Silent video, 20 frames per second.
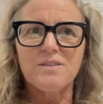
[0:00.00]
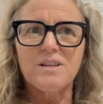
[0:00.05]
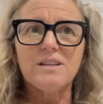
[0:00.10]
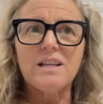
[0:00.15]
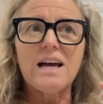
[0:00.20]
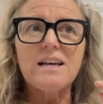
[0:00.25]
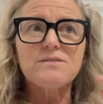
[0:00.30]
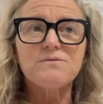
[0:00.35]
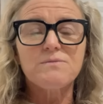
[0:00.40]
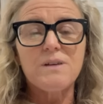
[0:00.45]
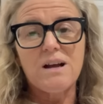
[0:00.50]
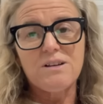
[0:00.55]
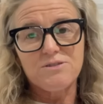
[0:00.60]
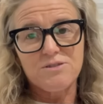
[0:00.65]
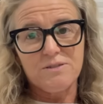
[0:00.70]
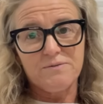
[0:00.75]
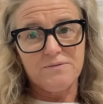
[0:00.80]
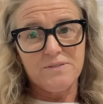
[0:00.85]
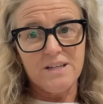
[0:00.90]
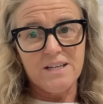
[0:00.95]
the last round
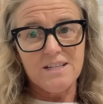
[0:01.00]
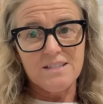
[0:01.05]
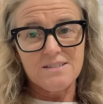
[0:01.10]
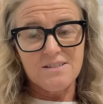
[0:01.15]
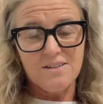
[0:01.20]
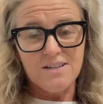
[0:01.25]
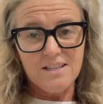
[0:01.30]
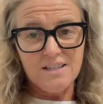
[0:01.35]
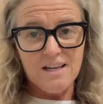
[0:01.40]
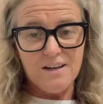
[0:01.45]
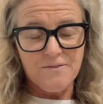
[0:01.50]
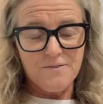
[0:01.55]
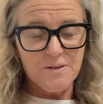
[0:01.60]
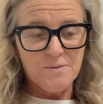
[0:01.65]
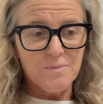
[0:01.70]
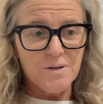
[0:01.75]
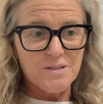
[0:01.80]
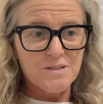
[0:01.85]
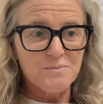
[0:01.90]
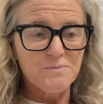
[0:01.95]
trip flight has already left from
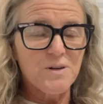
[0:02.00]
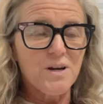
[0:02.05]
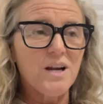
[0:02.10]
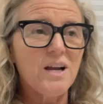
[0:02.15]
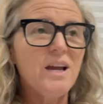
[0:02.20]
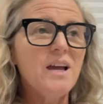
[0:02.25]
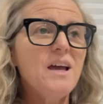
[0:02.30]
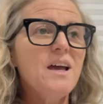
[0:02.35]
Baltimore,